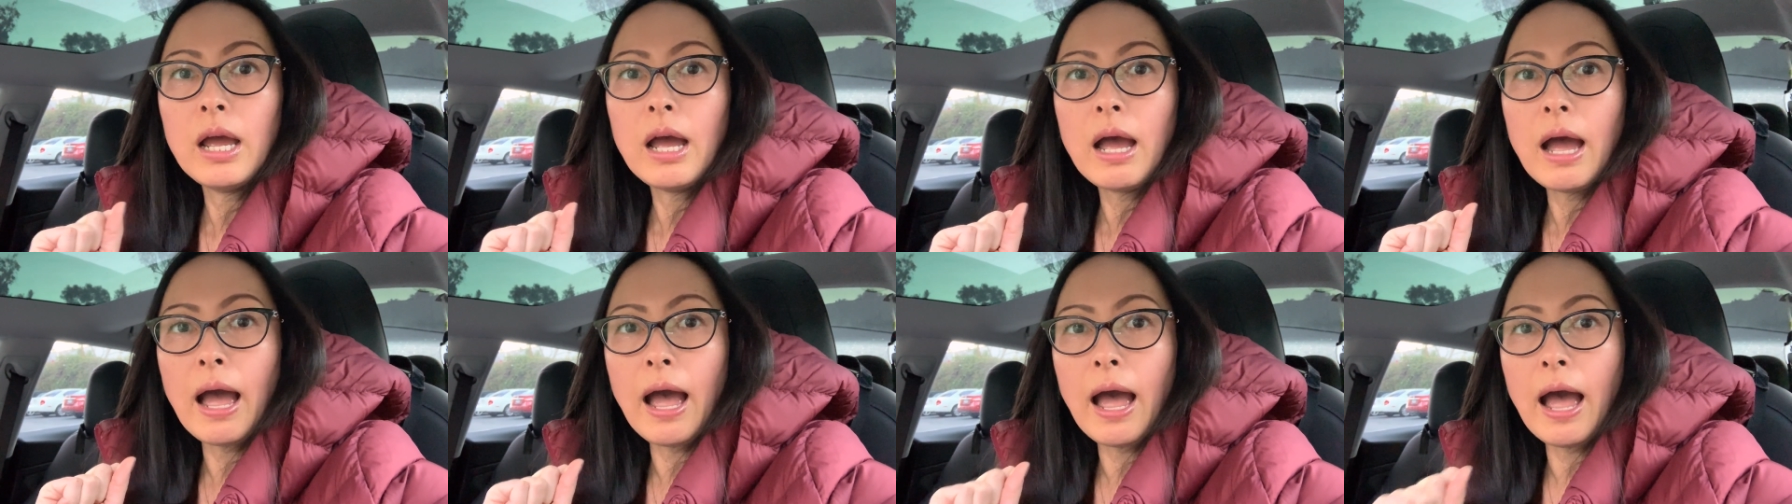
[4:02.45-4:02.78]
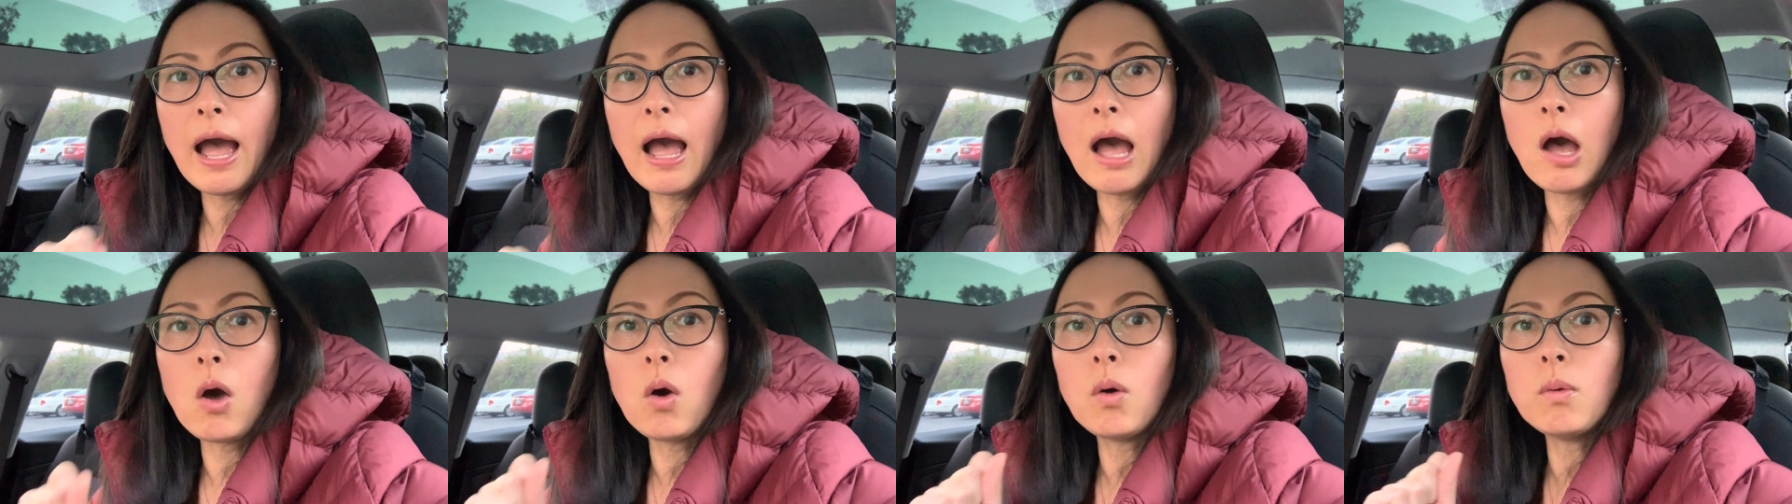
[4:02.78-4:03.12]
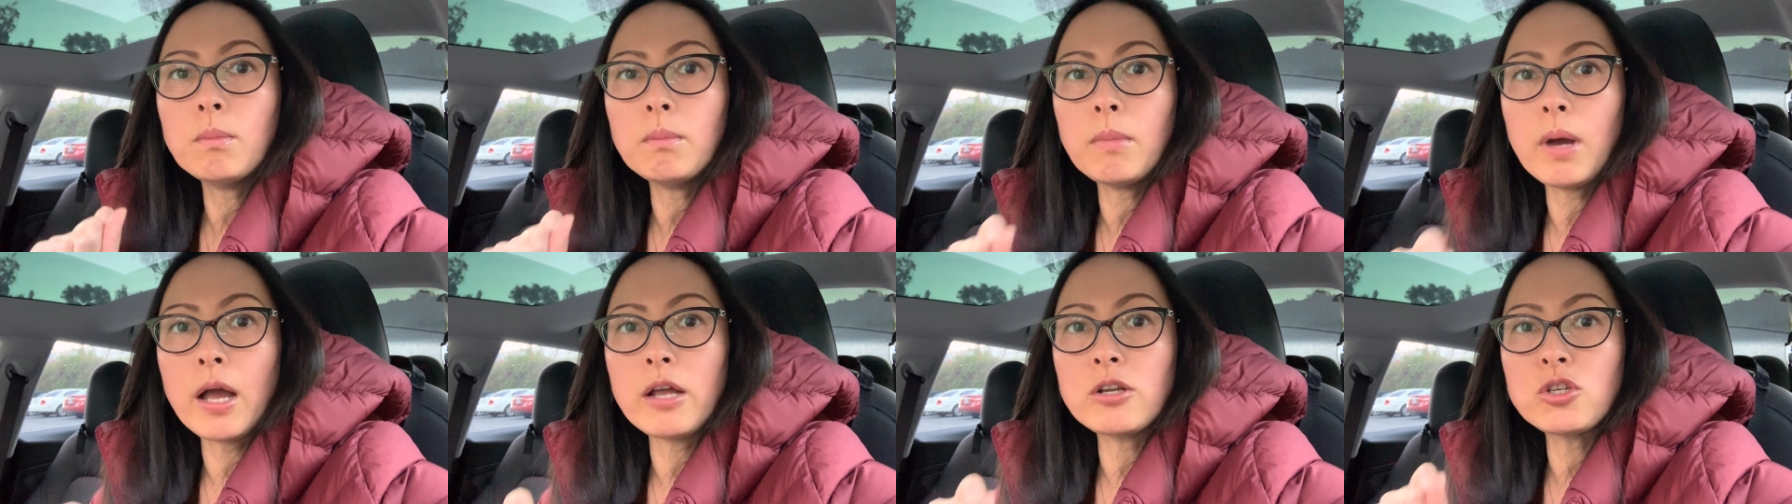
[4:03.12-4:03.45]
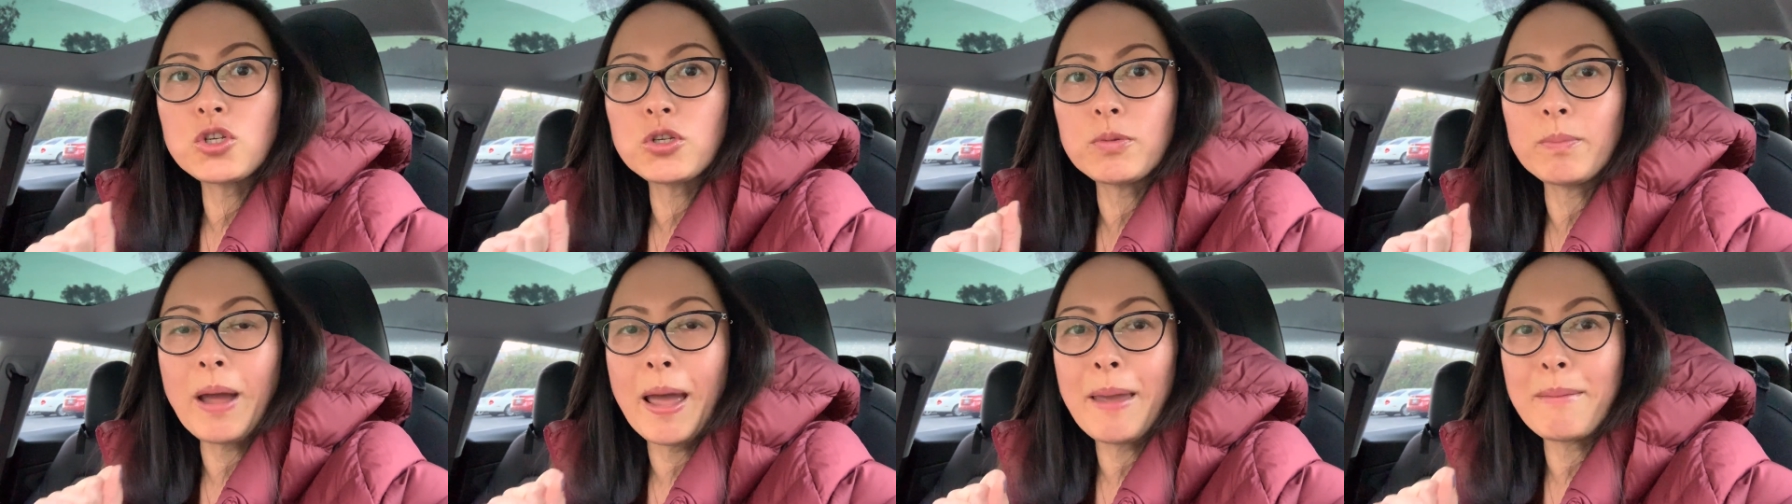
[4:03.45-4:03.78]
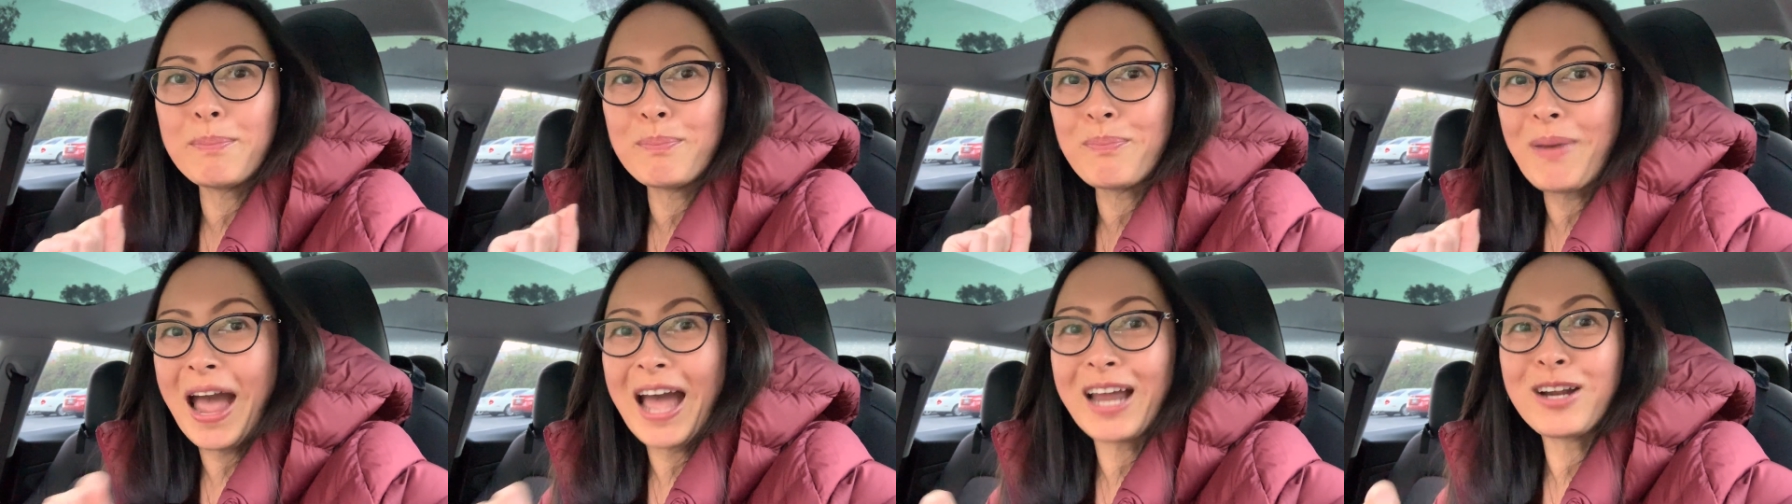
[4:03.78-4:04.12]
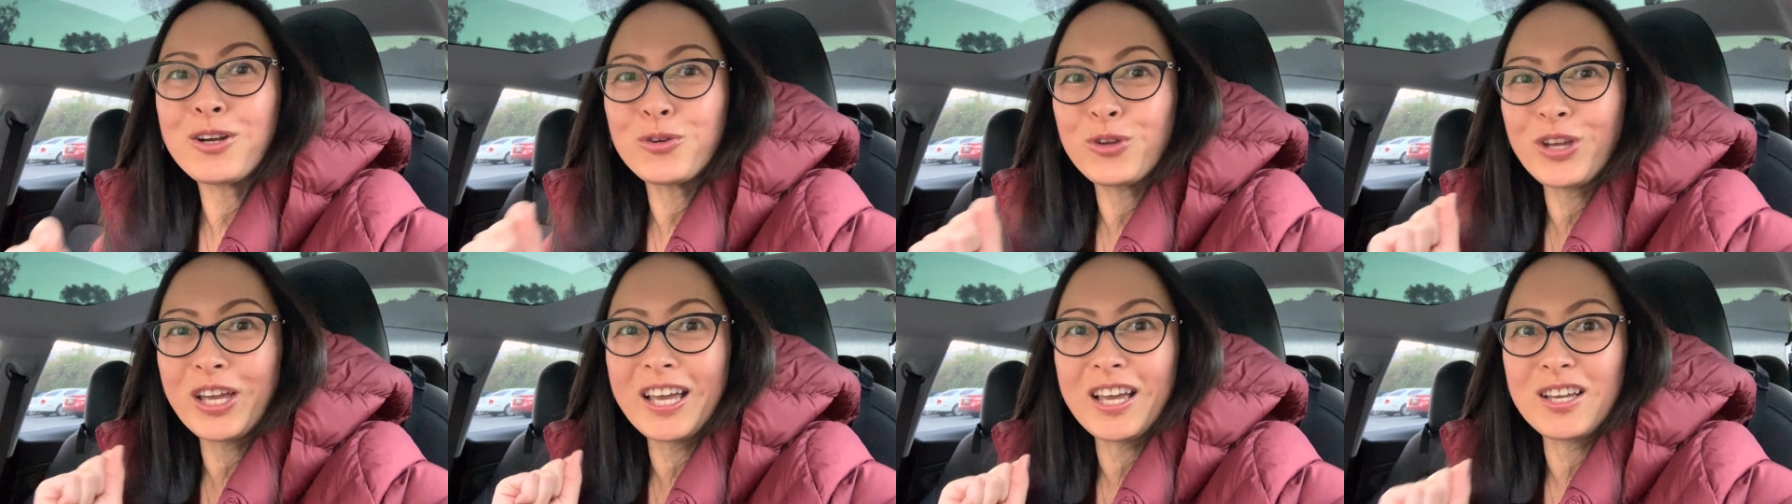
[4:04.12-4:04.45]
how much my
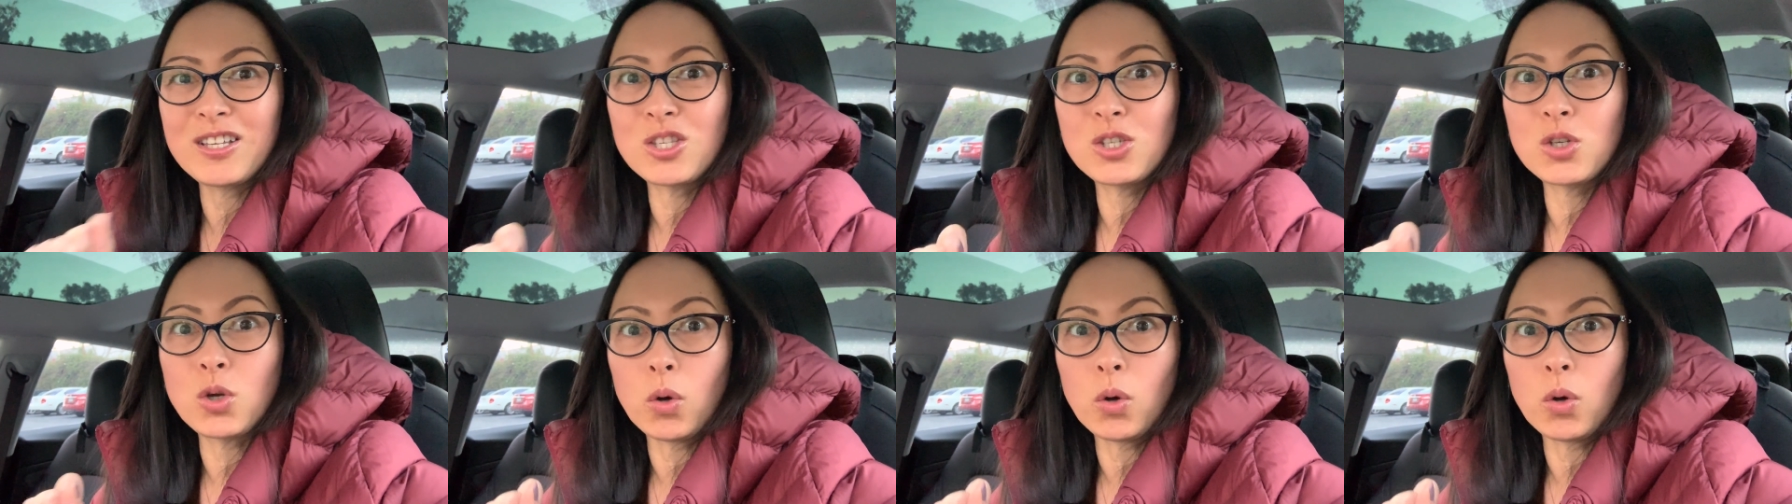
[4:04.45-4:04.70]
battery is